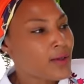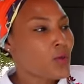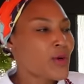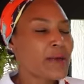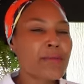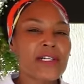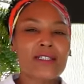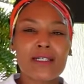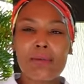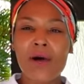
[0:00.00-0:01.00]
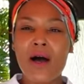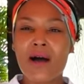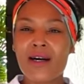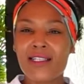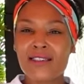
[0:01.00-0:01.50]
We built a
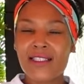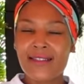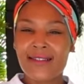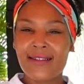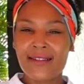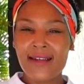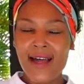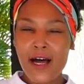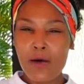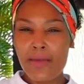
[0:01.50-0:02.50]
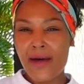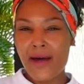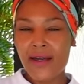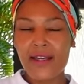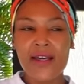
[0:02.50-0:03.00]
pond out
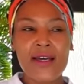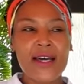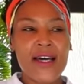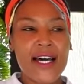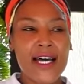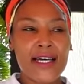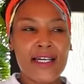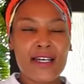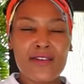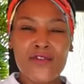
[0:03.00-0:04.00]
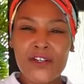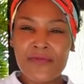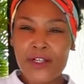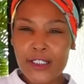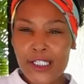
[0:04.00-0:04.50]
back, and the
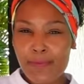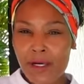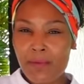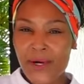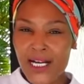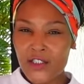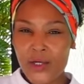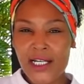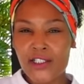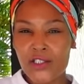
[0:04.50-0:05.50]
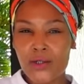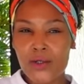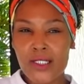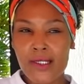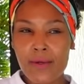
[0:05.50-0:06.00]
first pump I tried to
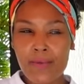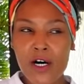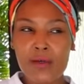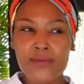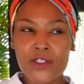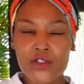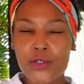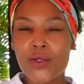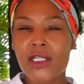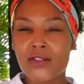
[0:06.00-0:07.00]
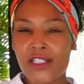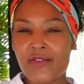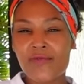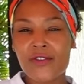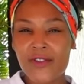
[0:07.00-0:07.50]
use pumped
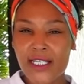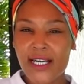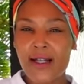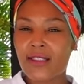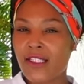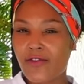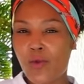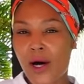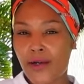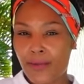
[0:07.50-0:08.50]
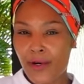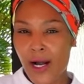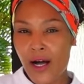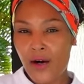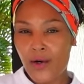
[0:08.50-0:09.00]
250 gallons of water per
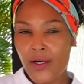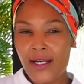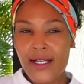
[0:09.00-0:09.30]
hour,